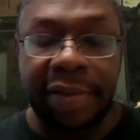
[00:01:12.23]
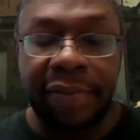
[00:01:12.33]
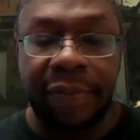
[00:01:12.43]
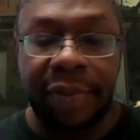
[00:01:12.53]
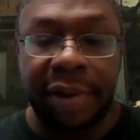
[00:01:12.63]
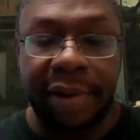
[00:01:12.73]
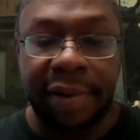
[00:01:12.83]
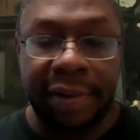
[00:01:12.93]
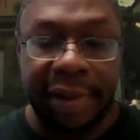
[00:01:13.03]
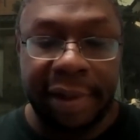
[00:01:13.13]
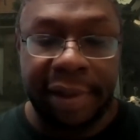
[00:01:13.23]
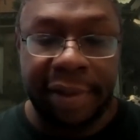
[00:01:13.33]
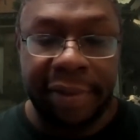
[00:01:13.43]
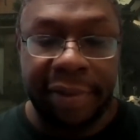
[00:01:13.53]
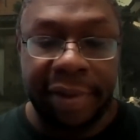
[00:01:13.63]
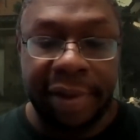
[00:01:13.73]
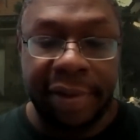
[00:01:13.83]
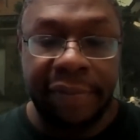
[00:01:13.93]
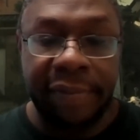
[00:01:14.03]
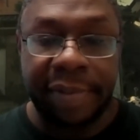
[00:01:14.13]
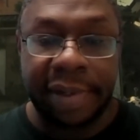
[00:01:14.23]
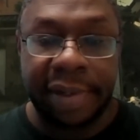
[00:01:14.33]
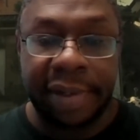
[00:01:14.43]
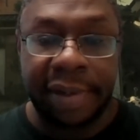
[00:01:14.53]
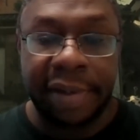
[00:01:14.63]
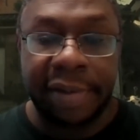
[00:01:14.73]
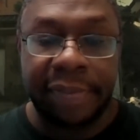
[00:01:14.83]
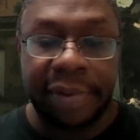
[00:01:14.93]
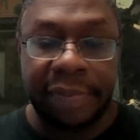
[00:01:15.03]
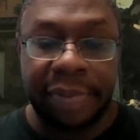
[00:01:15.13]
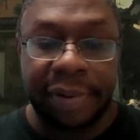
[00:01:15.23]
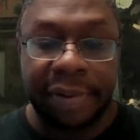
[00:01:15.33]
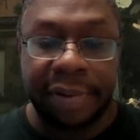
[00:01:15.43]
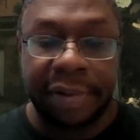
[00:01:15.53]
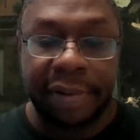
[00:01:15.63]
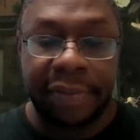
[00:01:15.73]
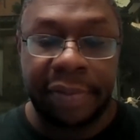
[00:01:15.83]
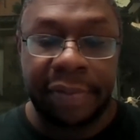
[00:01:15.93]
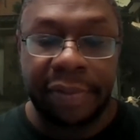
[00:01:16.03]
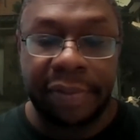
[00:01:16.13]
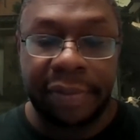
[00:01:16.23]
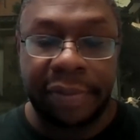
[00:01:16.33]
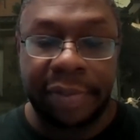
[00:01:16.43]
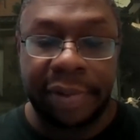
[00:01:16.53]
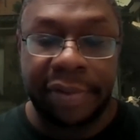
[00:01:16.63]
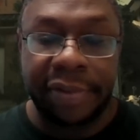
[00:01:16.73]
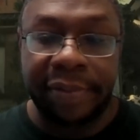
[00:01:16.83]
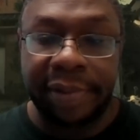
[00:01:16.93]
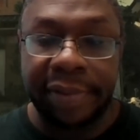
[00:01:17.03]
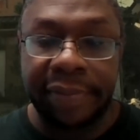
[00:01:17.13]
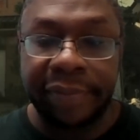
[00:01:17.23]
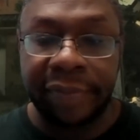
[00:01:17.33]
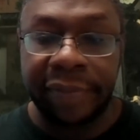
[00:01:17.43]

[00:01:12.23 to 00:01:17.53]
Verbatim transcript: as well as get everybody up to par on what we're going to be doing.